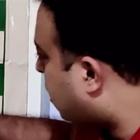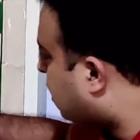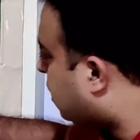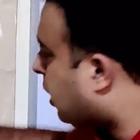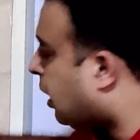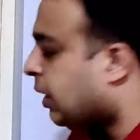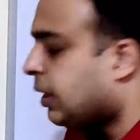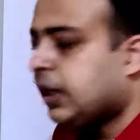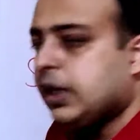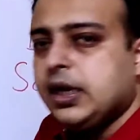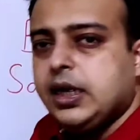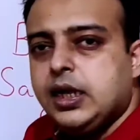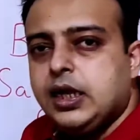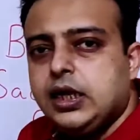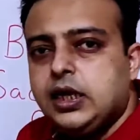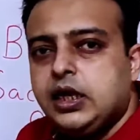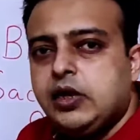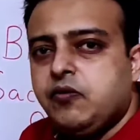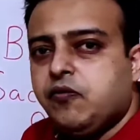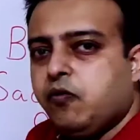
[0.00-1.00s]

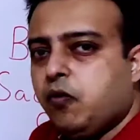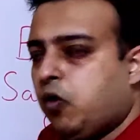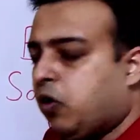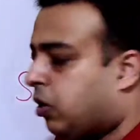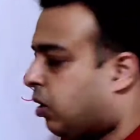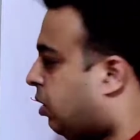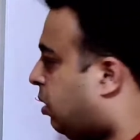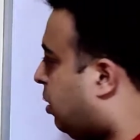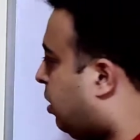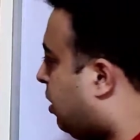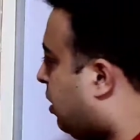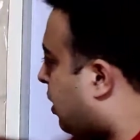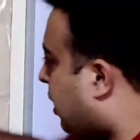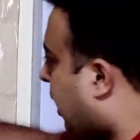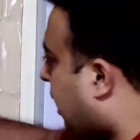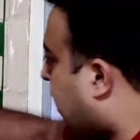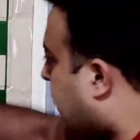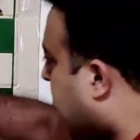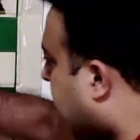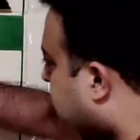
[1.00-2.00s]
threatening e4,
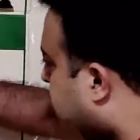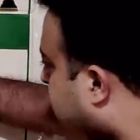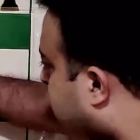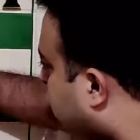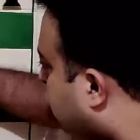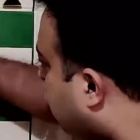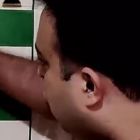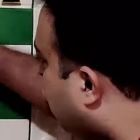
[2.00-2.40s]
knight has to